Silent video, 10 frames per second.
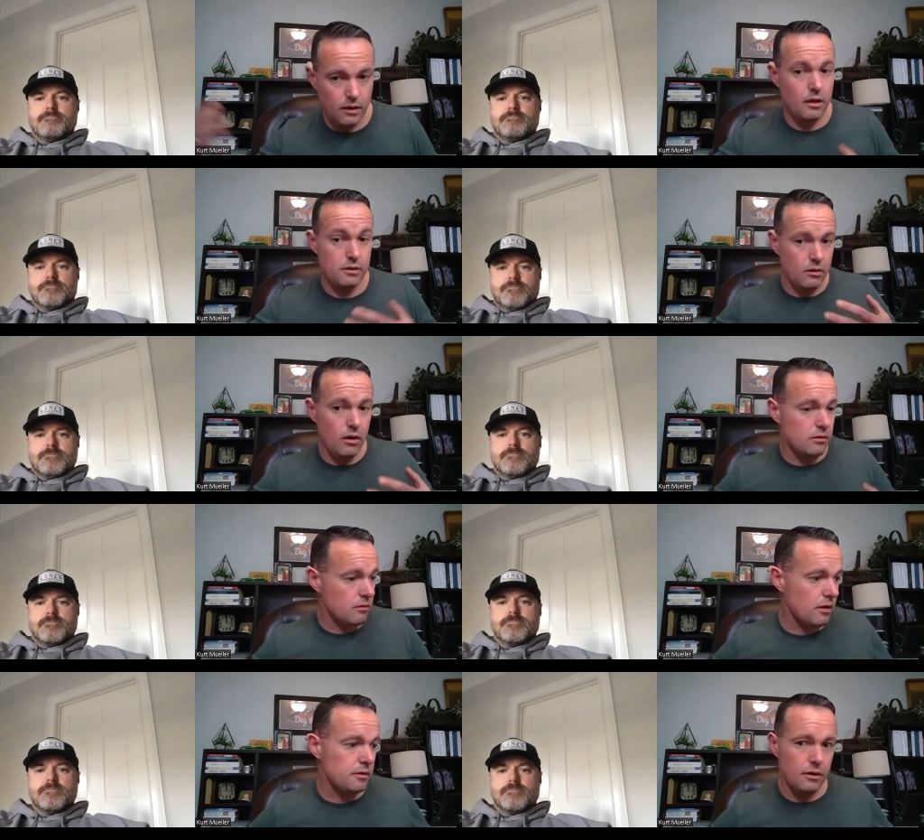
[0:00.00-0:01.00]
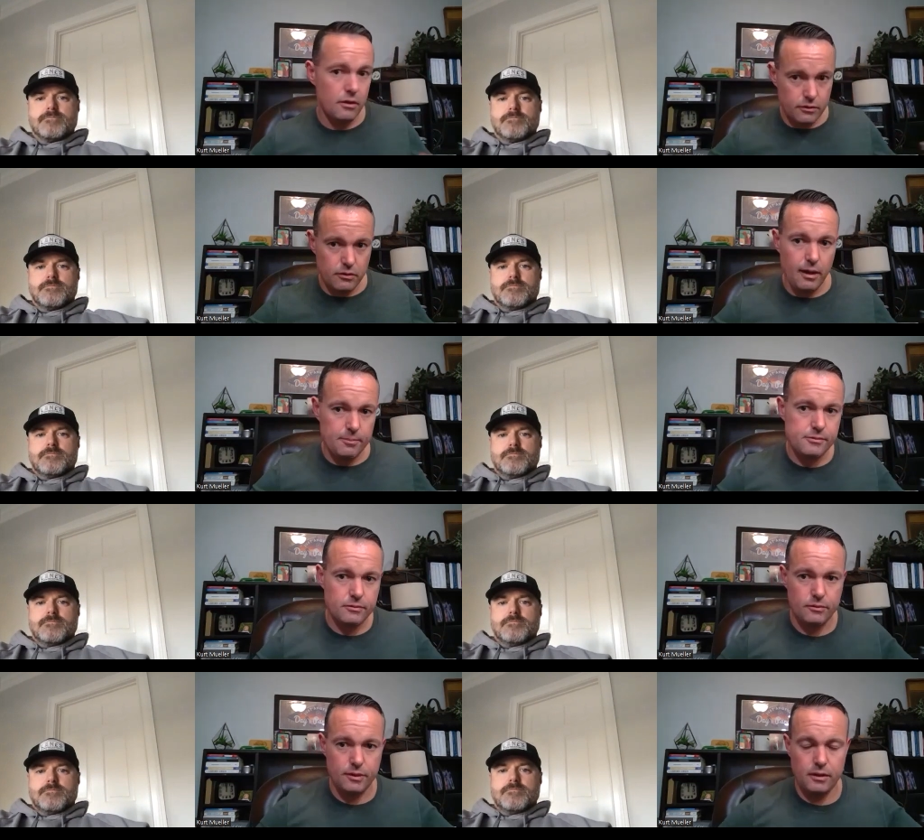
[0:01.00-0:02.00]
Speaker 1: in the long run, you know, you'll
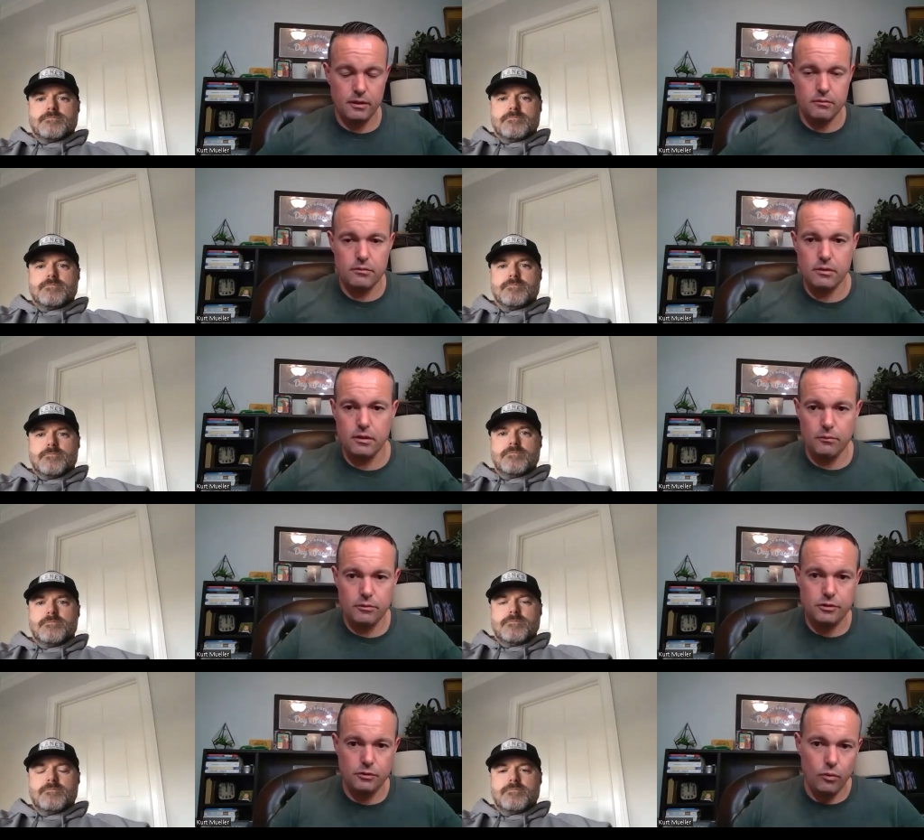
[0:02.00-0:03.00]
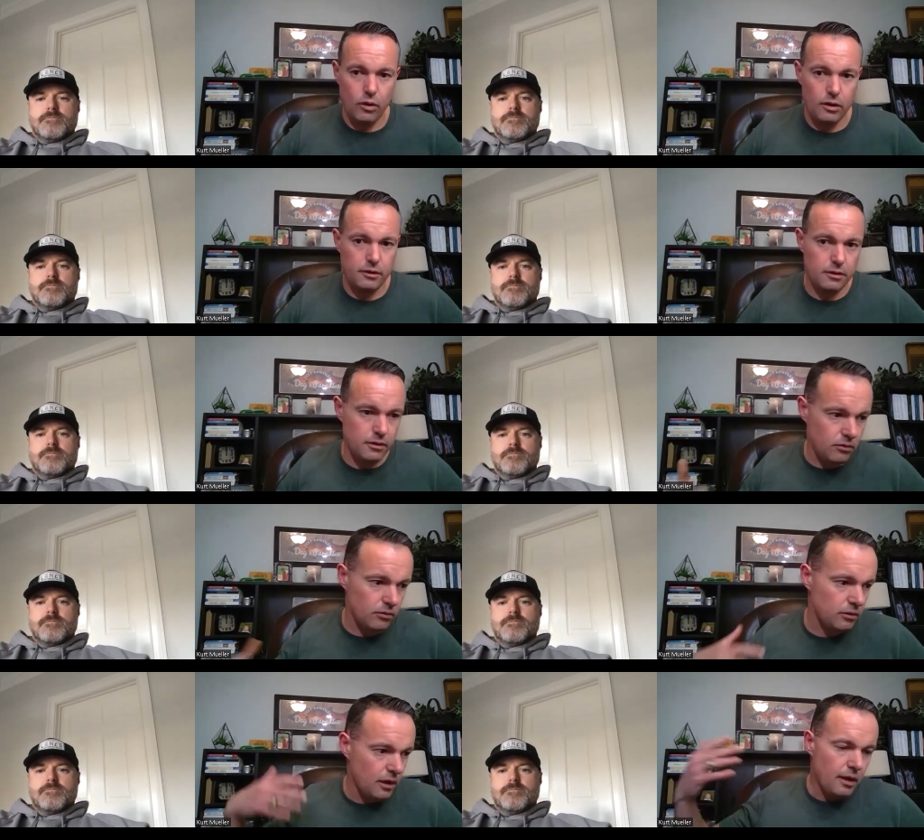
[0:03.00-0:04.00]
absolutely get, get what you want, you know, the
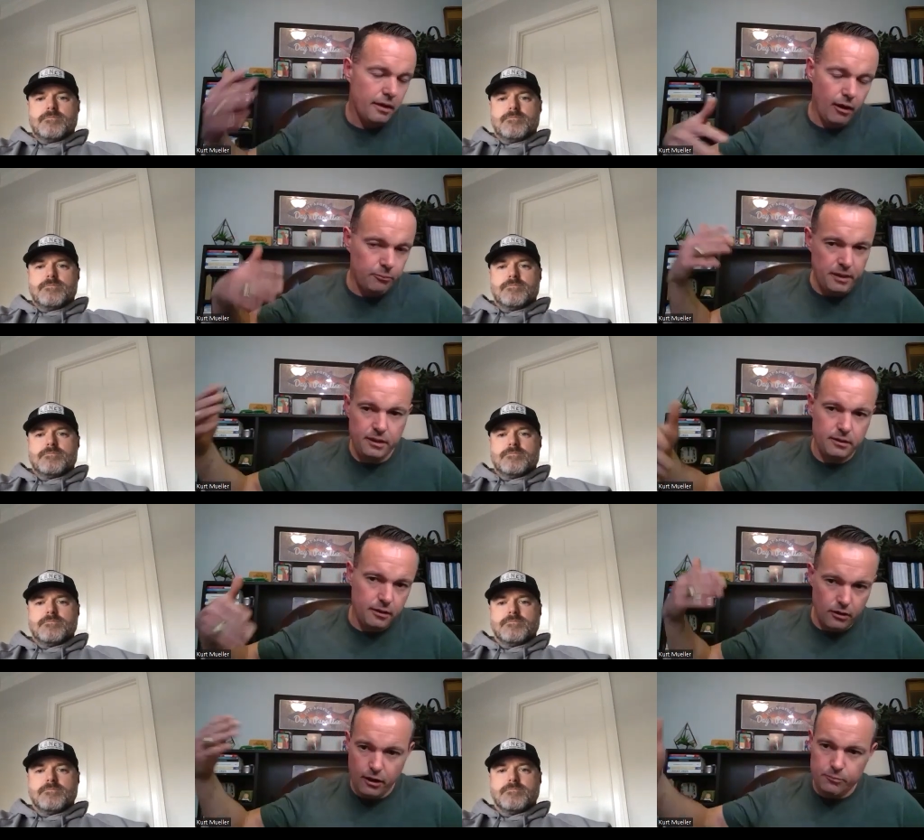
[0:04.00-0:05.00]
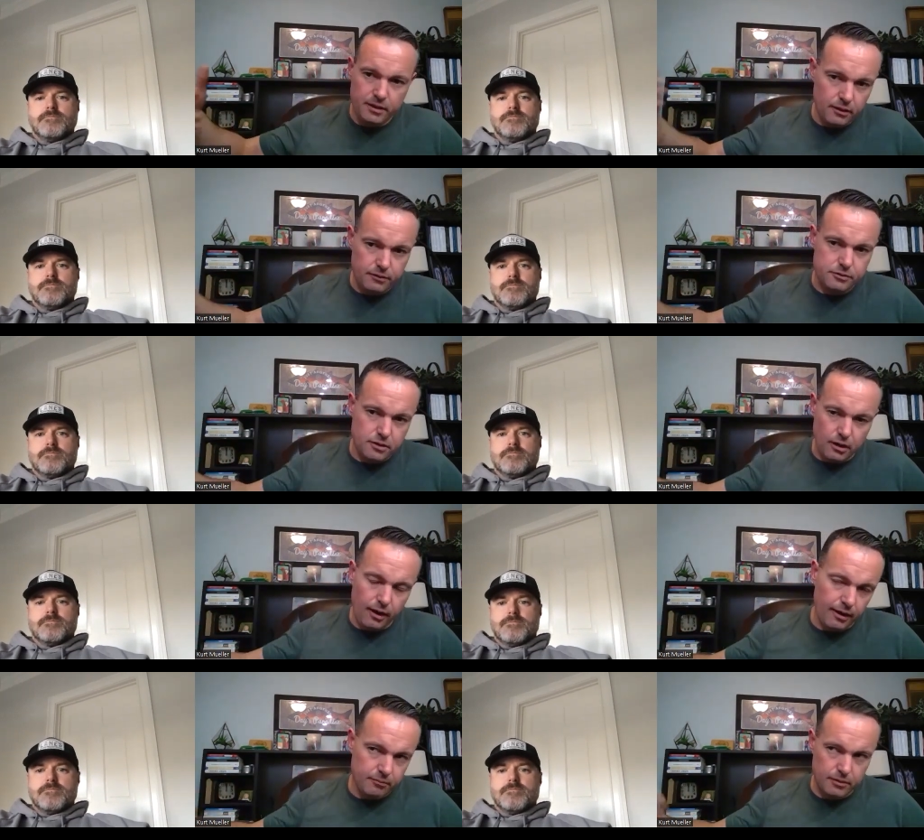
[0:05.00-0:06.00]
whole helping, you know, helping others
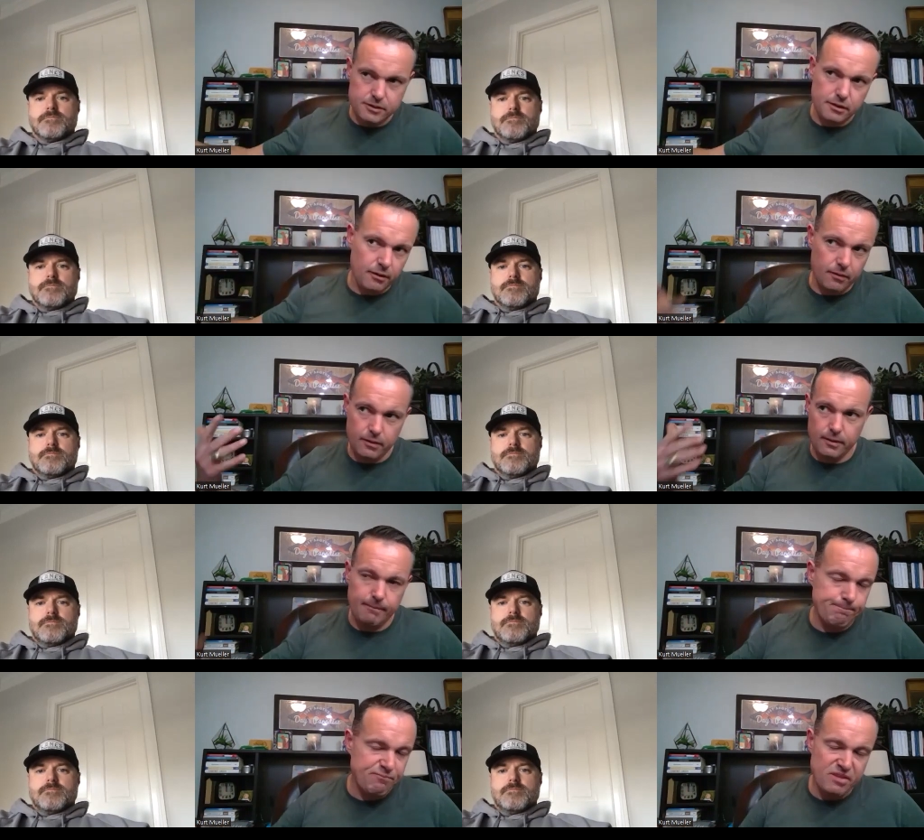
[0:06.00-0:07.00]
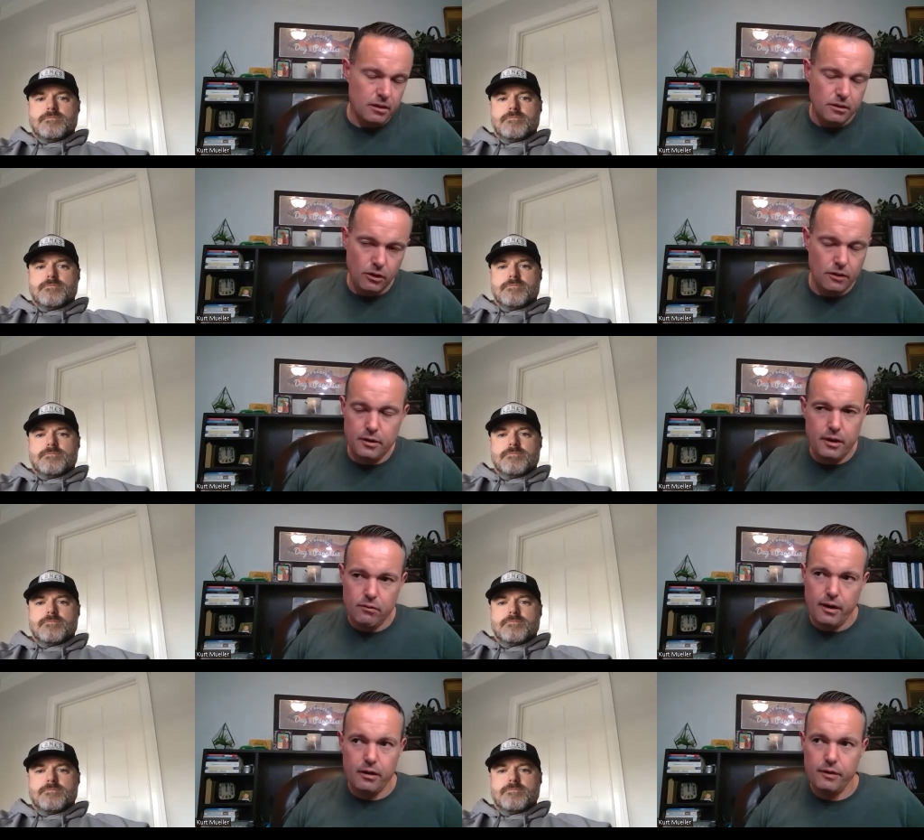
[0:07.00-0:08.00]
climb, et cetera. And you hit the nail
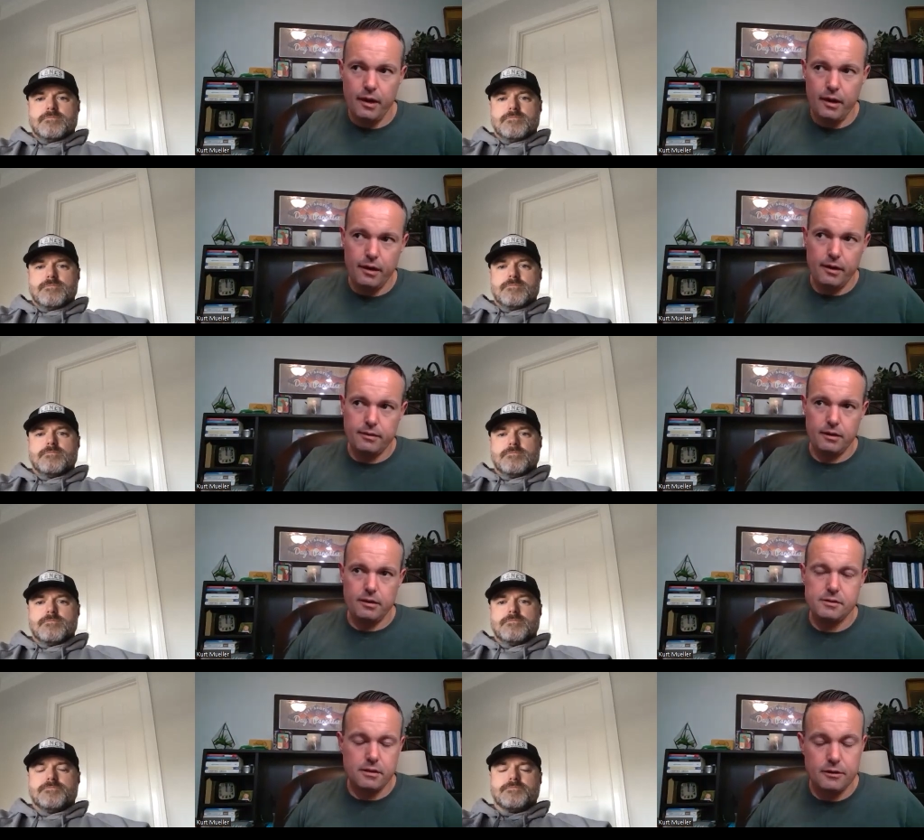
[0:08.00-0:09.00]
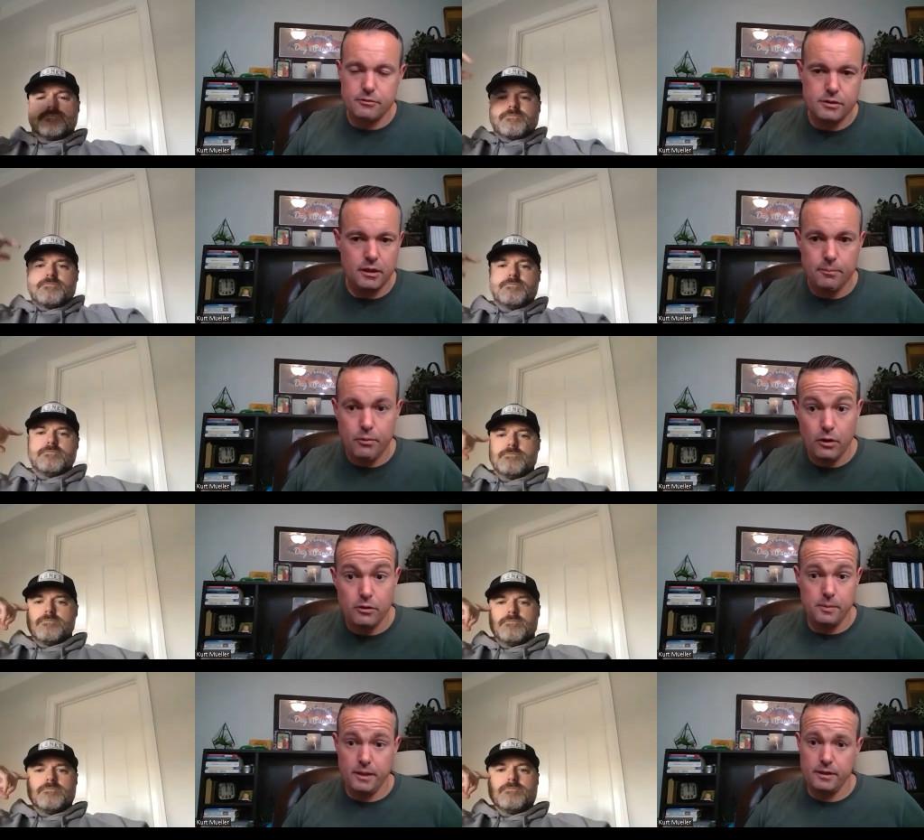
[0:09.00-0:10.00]
right on the head. And I think that's an interesting
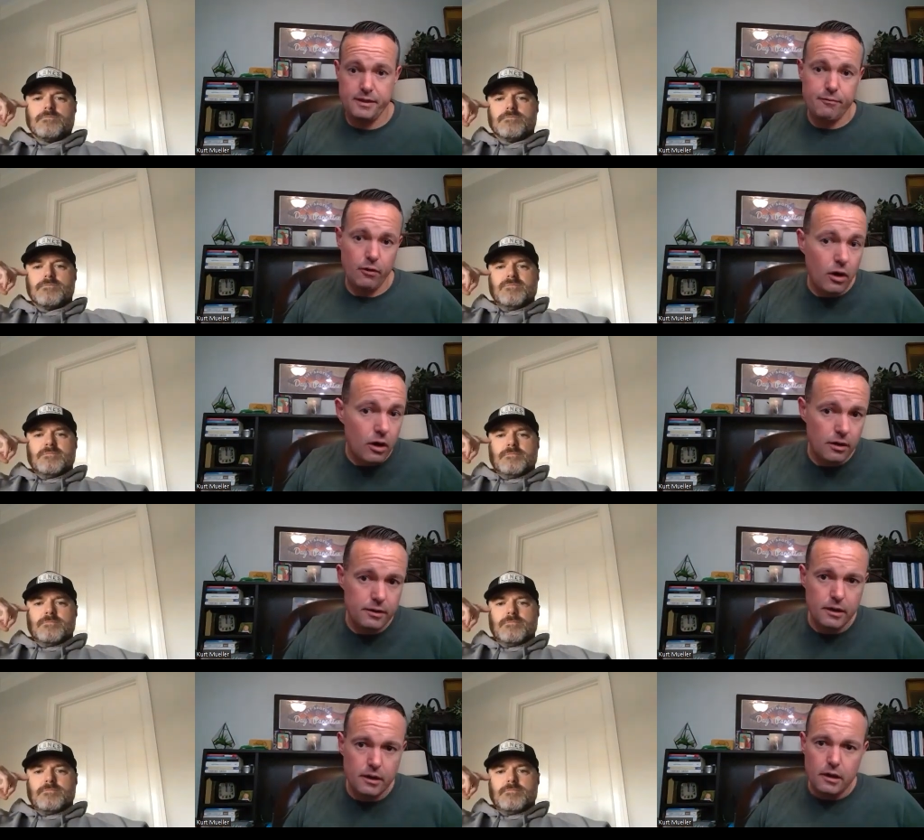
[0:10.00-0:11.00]
approach, because I've heard,